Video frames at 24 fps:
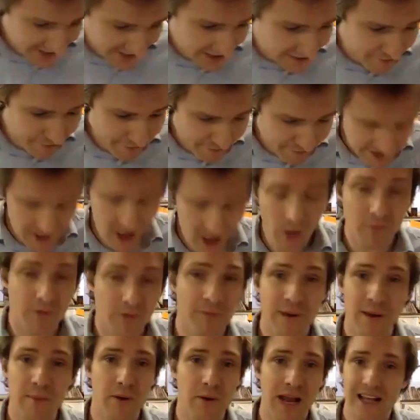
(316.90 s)
fed up of
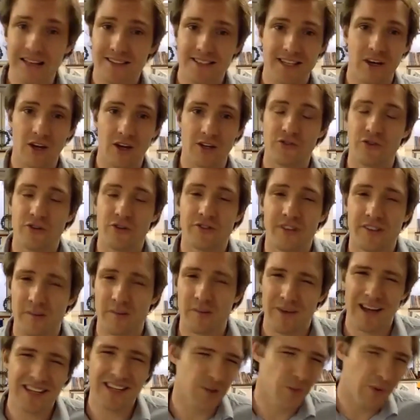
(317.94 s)
people acting like truth doesn't
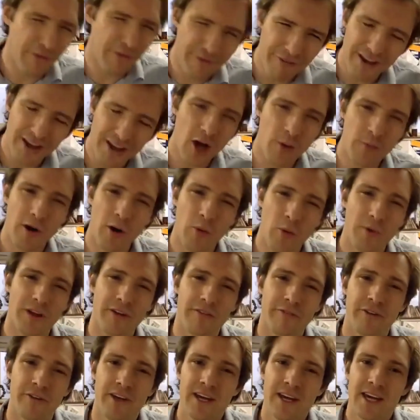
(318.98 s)
matter. We're fed up, aren't we,
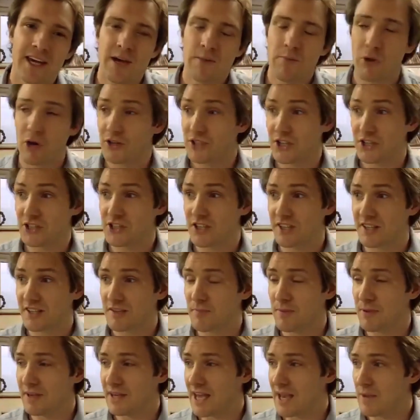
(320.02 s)
of politicians
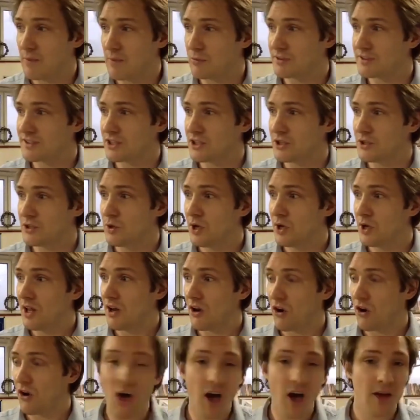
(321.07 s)
being able to
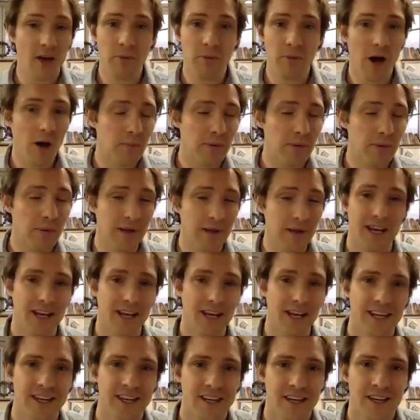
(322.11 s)
lie publicly
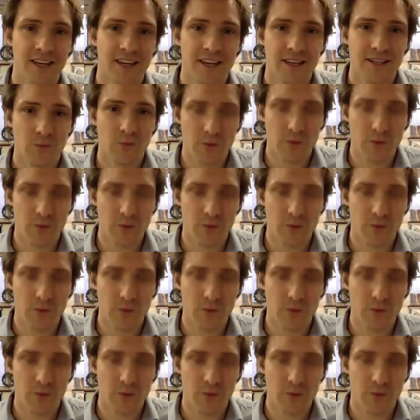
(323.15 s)
with